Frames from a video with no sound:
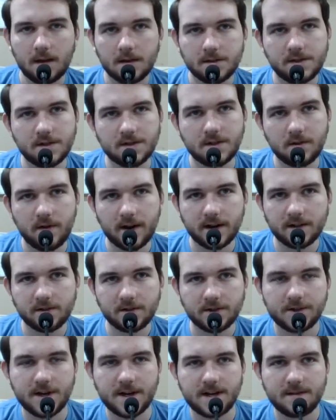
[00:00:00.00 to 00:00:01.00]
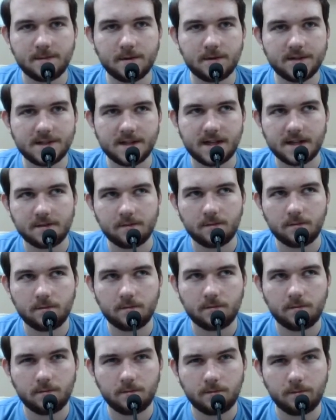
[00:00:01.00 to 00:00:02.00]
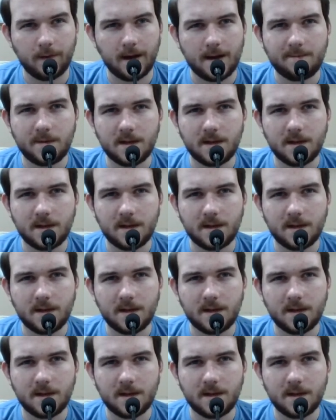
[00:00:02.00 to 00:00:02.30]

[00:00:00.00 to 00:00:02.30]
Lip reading: These are regular shiny boots that might